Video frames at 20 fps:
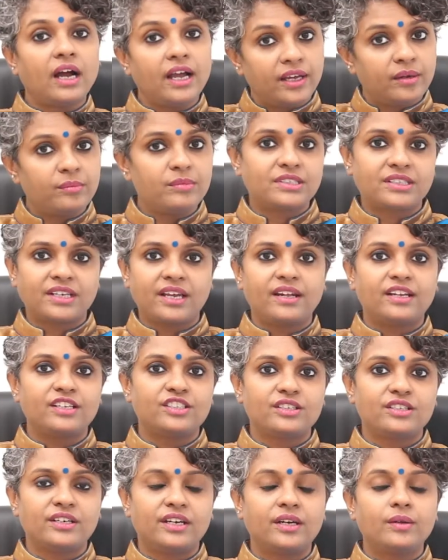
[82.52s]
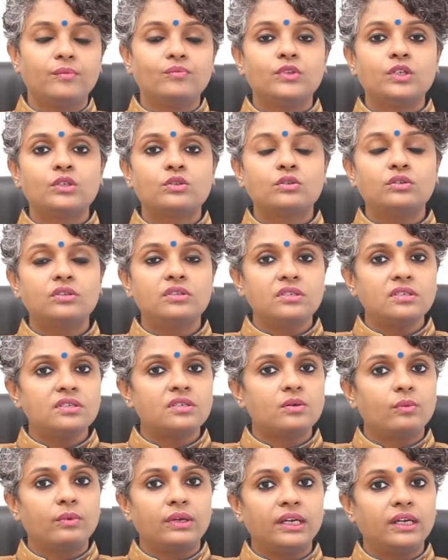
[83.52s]
higher miscarriage rate. So this is
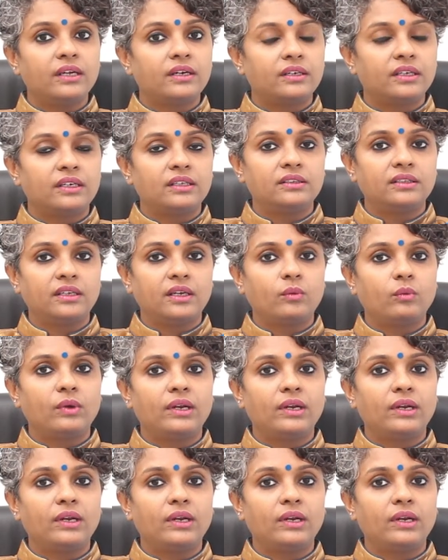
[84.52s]
a very critical thing.